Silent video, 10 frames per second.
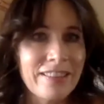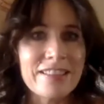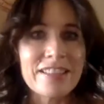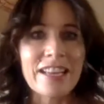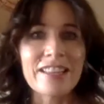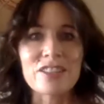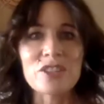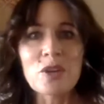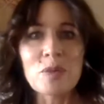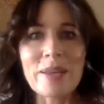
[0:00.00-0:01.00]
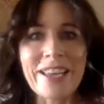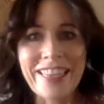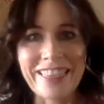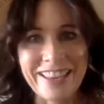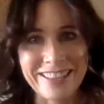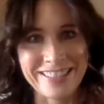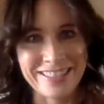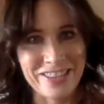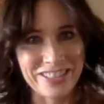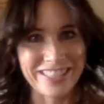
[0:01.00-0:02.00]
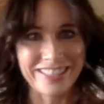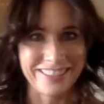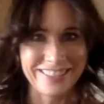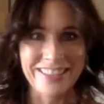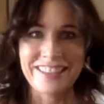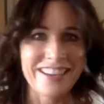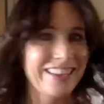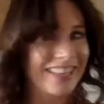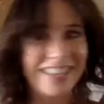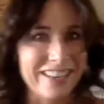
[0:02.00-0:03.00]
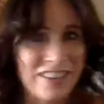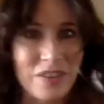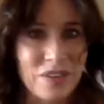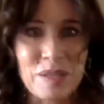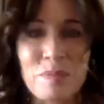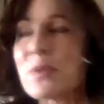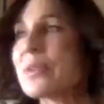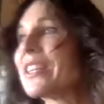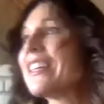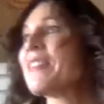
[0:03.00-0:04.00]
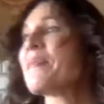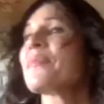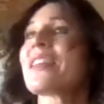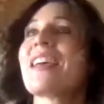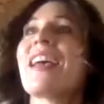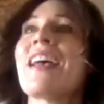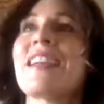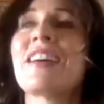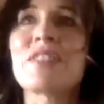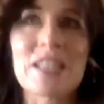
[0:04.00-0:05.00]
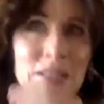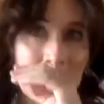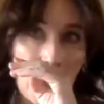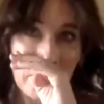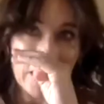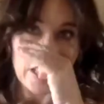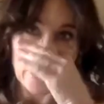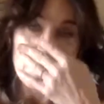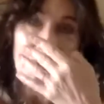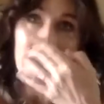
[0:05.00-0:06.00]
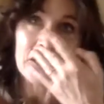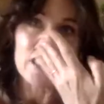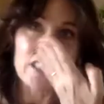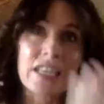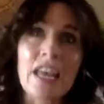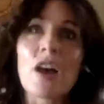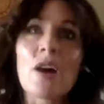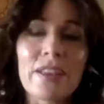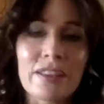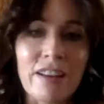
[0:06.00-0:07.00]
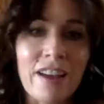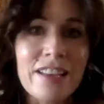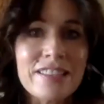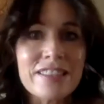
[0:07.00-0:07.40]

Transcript: There's like the two big things in New Zealand that I get across the board and I've seen so many guinea pigs now in ice.